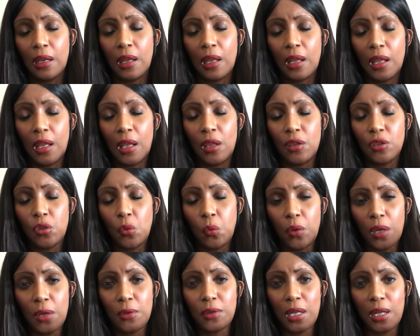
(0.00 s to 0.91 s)
Uh, the
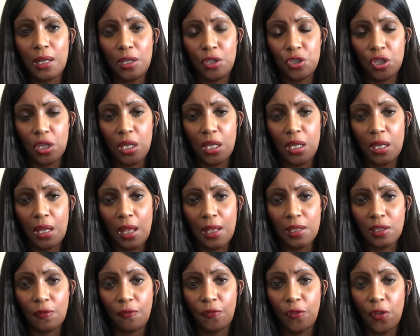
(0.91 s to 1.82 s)
world energy
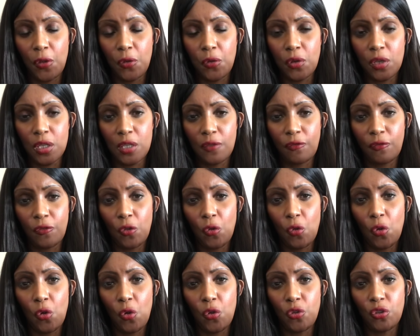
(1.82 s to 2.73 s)
as a focus
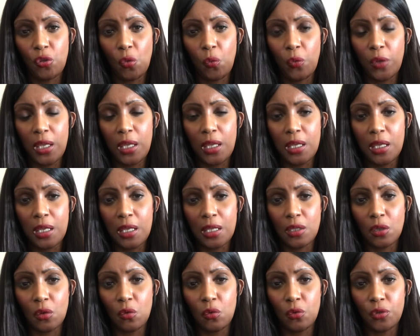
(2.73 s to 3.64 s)
for the week
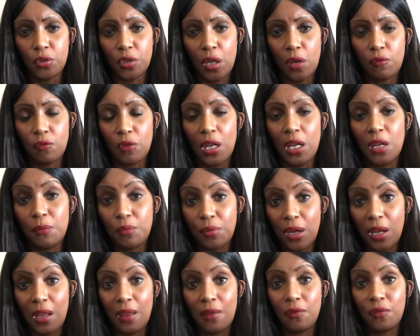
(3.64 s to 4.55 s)
is also really
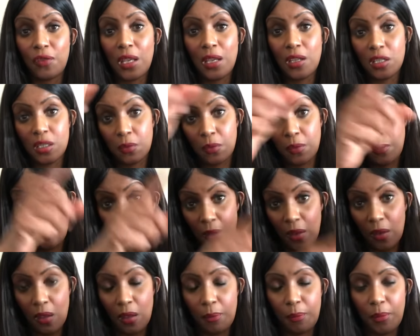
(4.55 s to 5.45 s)
bringing things to
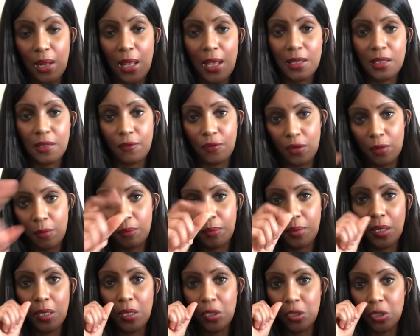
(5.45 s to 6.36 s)
a, a place of
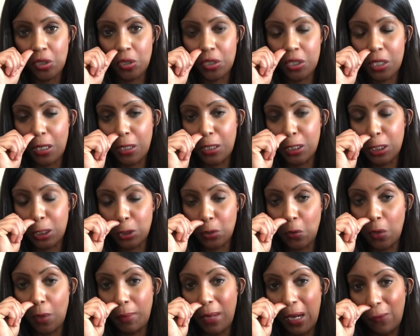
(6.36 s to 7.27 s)
completion. So this is
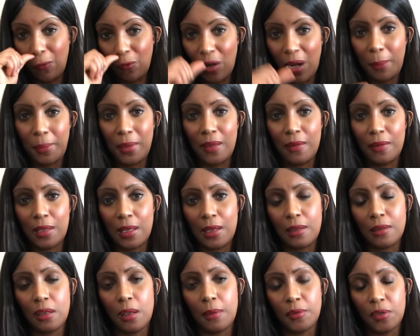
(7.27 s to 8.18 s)
all about wrapping
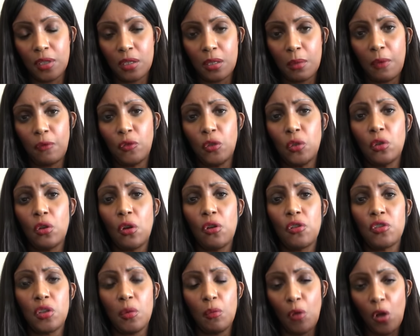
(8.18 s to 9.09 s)
things up. So some of you
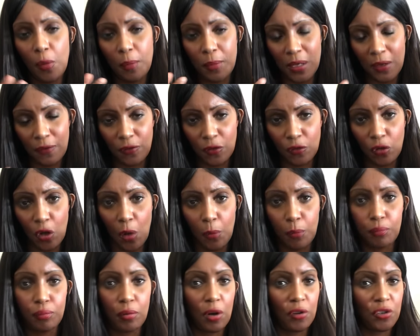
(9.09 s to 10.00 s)
guys, it might be if you've
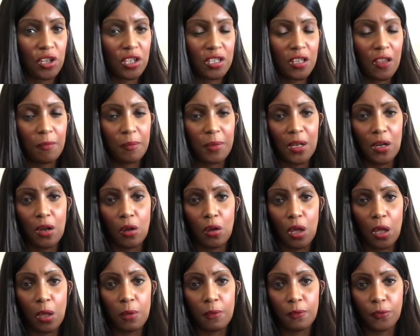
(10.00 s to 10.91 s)
got projects that have been
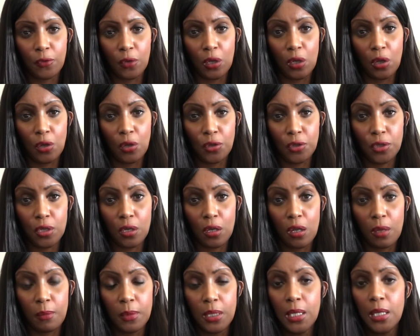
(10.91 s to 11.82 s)
ongoing for a long
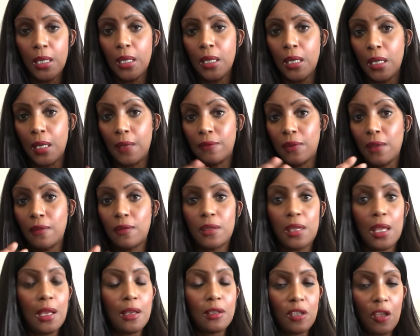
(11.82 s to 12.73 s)
time, if there's
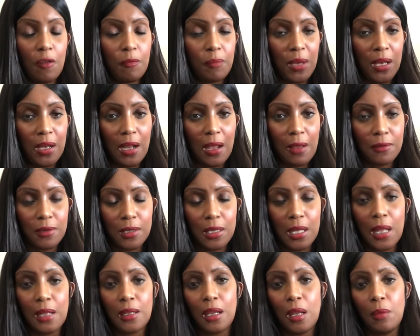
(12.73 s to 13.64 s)
things that have been
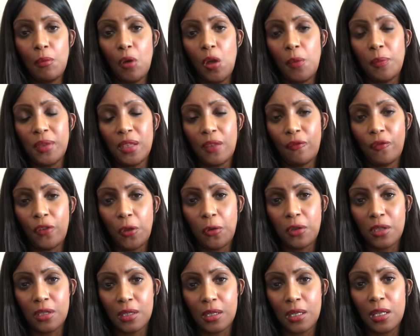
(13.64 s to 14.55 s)
outstanding, it might be the
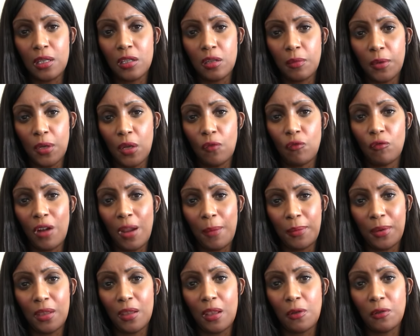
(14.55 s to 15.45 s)
focus needs to be on
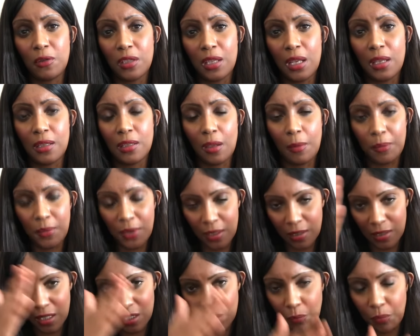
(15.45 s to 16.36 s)
wrapping those things up
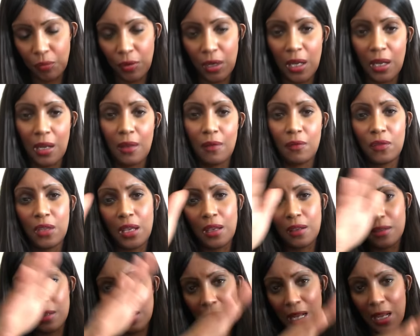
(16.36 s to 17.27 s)
because it's bringing
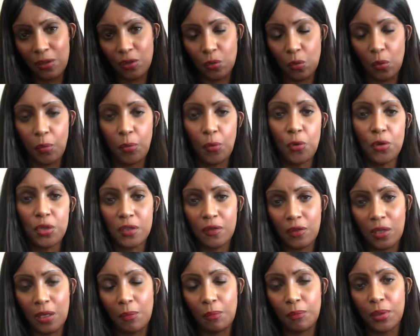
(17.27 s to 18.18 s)
things now to a point
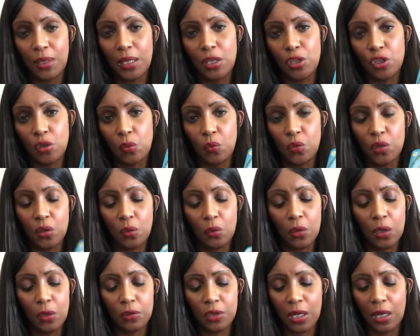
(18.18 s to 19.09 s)
of completion with the
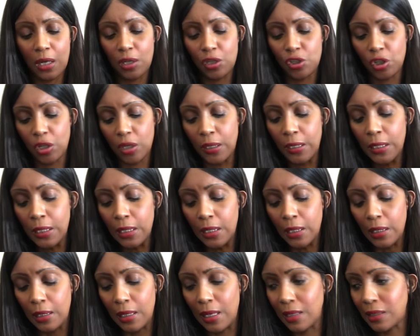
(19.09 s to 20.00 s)
world energy.
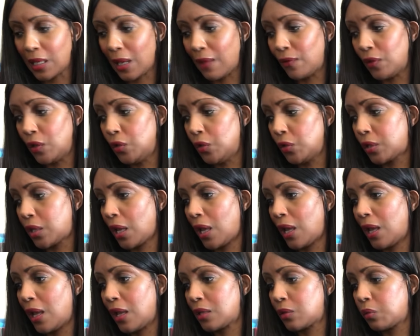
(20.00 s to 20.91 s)
Let's have a look
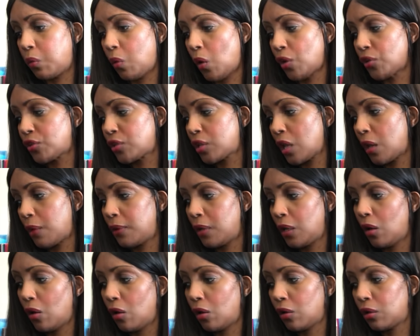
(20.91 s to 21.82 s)
at what's
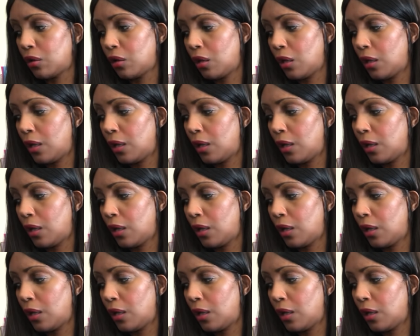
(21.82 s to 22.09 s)
going on